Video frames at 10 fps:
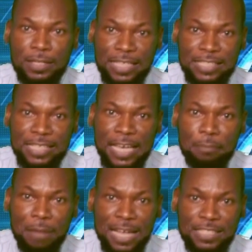This
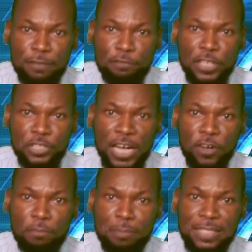came as the federal
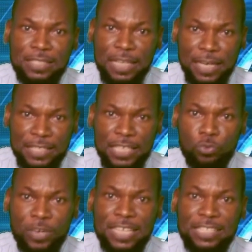government said it
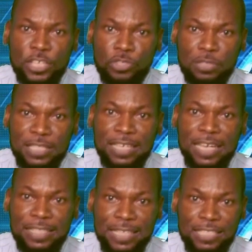will execute the
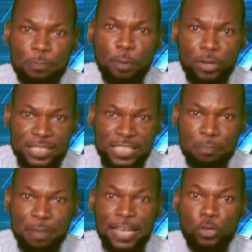latest policy
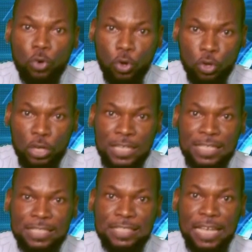by Google,
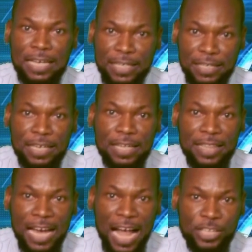saying
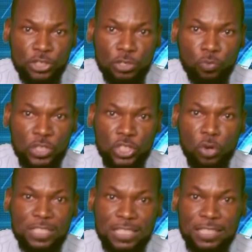the action was
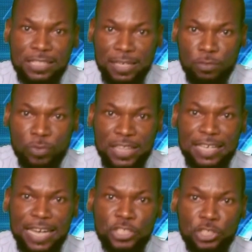consistent with the
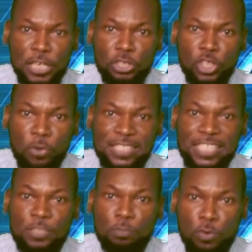Nigerian
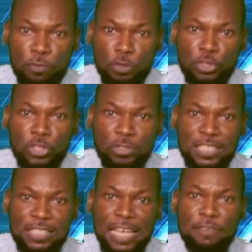authorities' move to
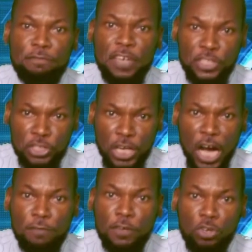shorten the invasion
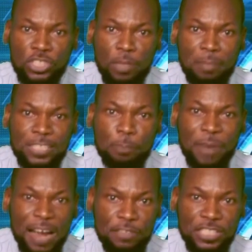of customers'
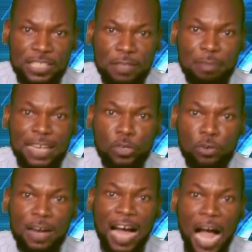privacy by
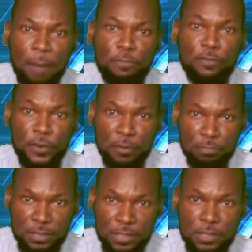loan app
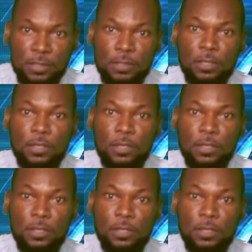firms.